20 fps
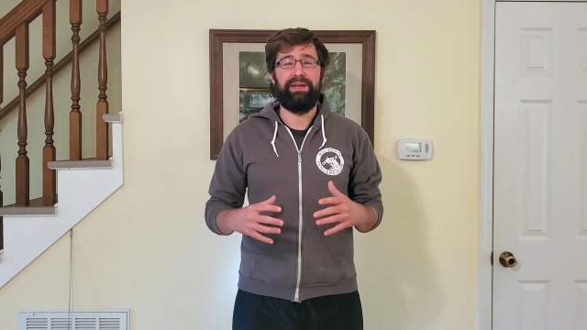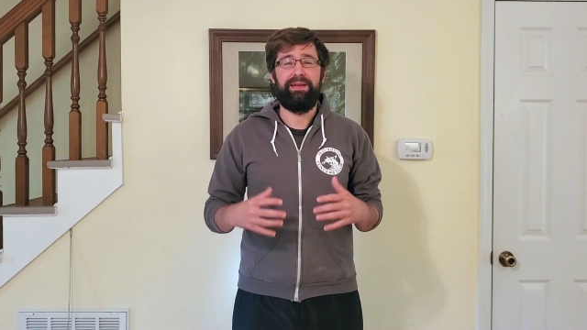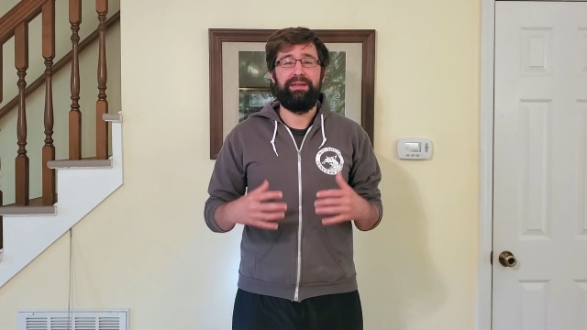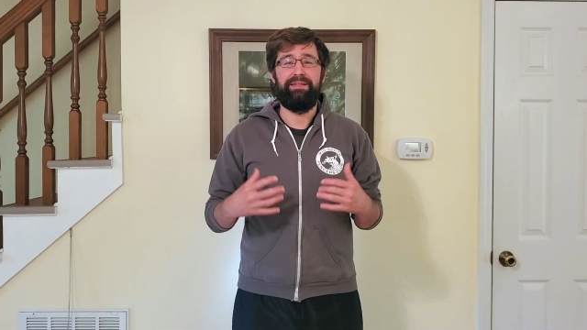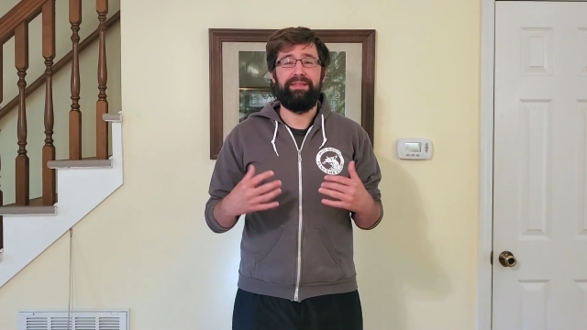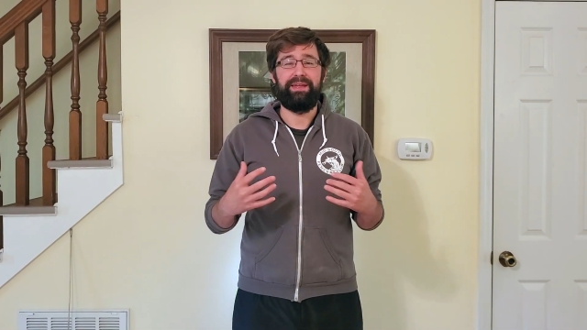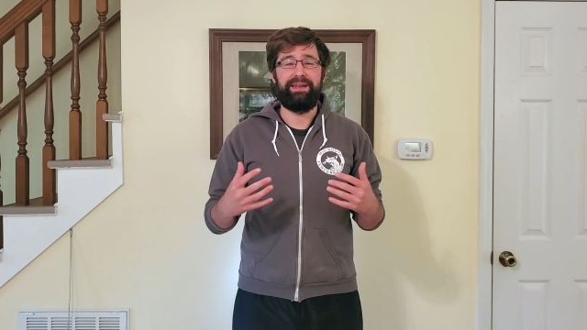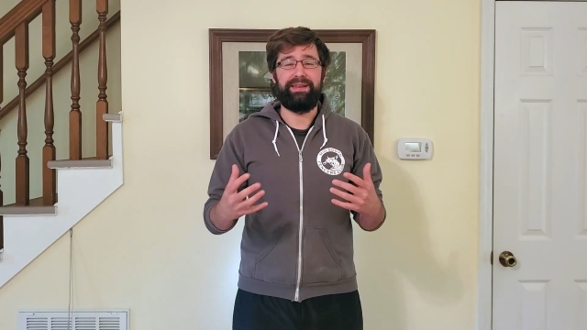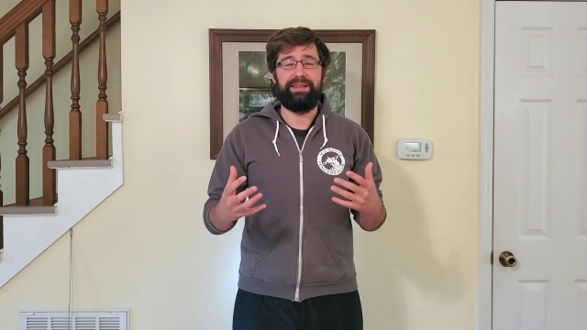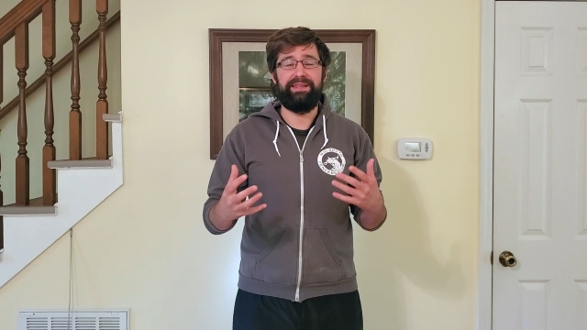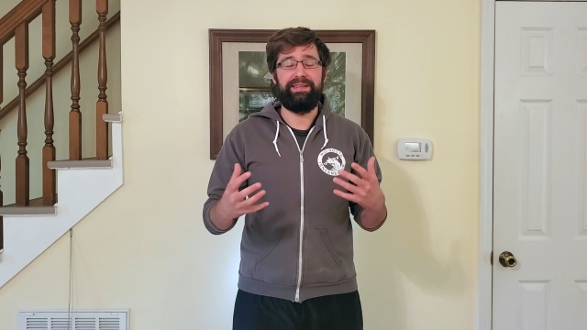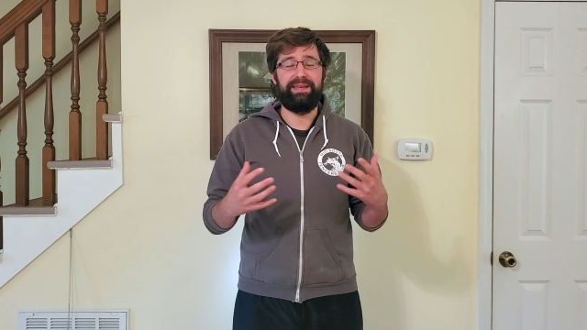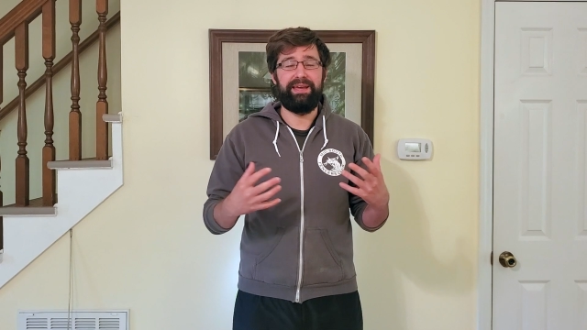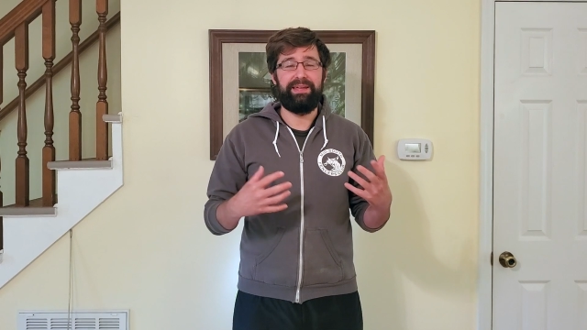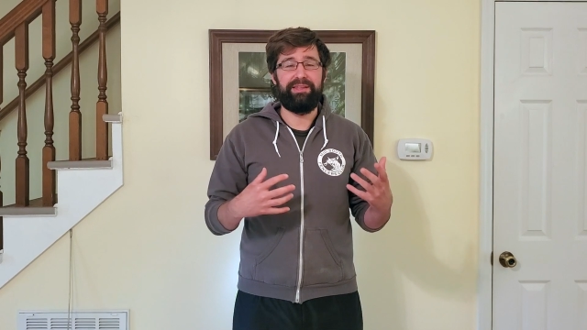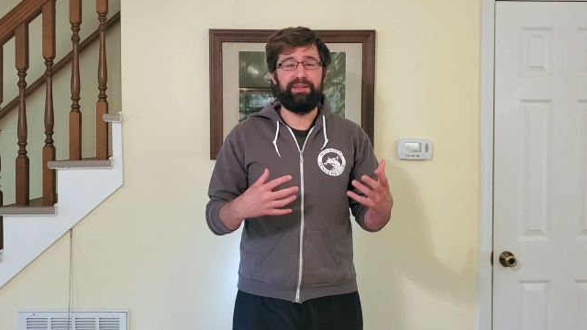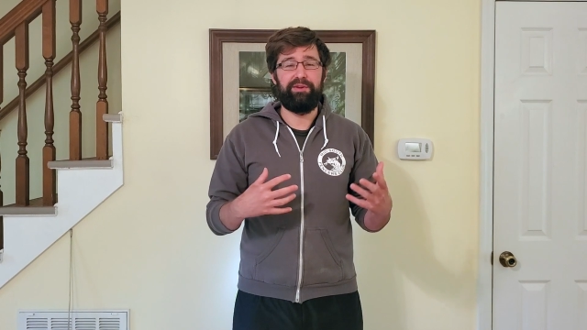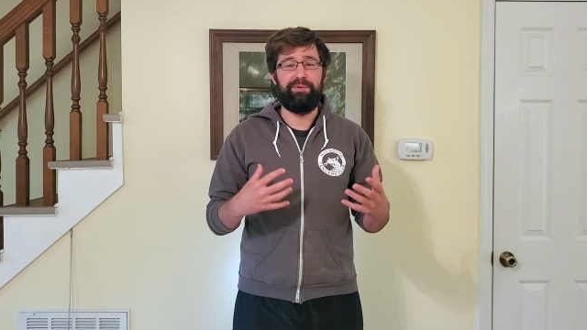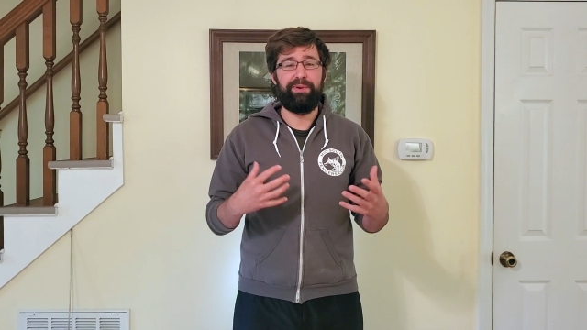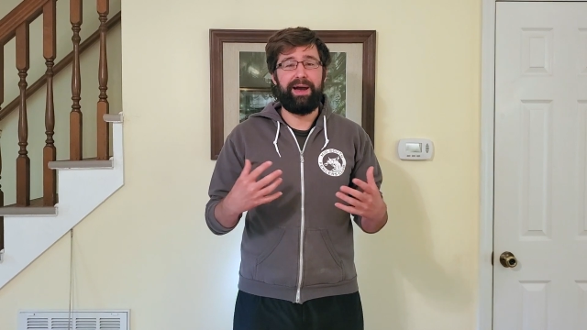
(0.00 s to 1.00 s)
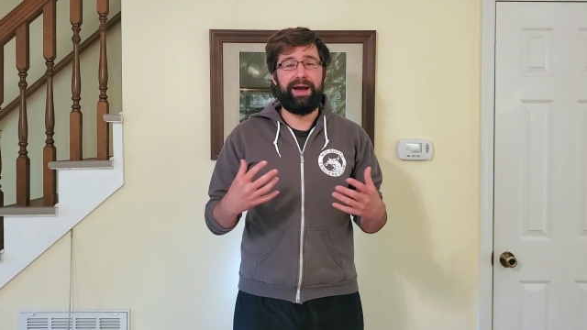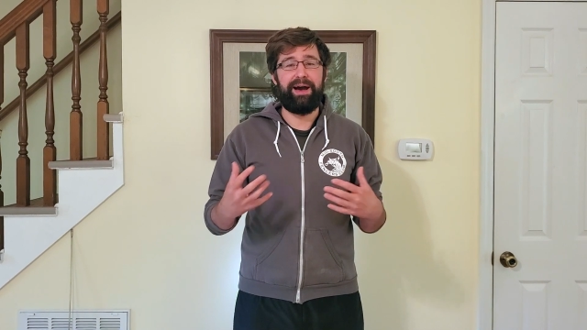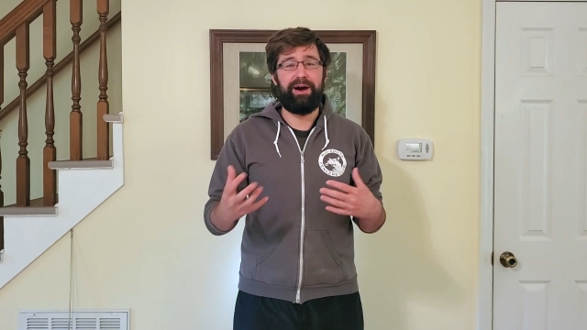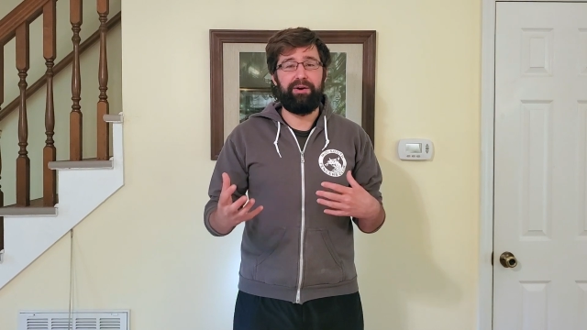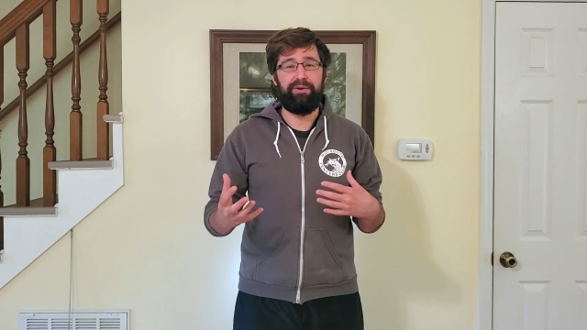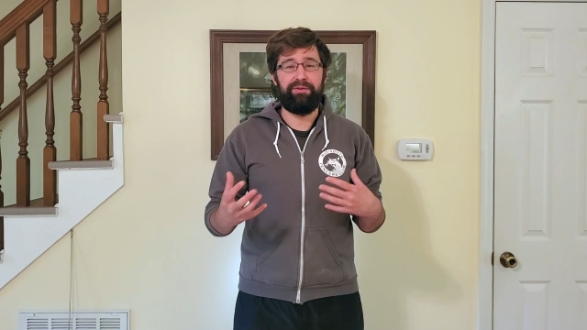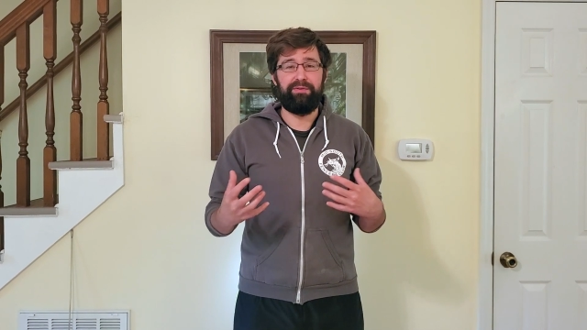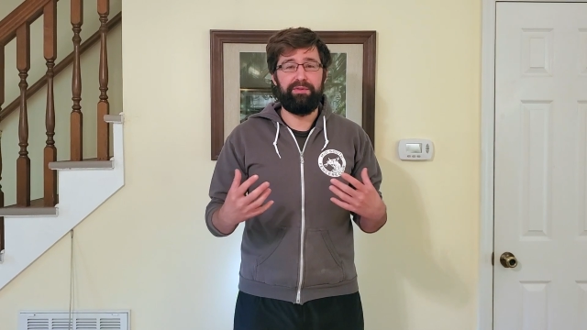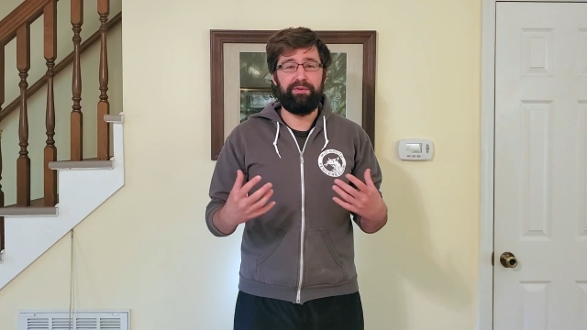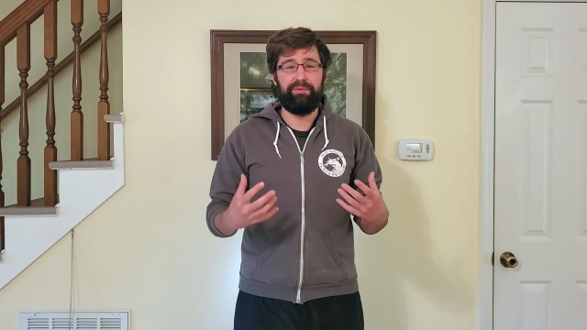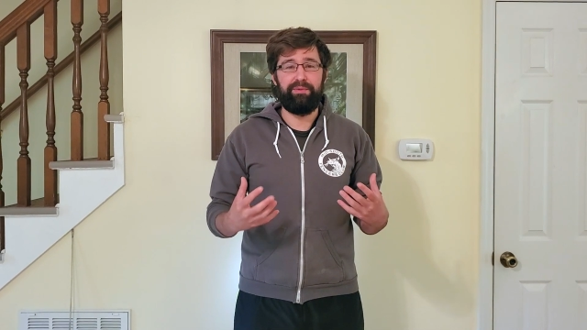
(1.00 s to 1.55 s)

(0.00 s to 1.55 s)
that get you out of the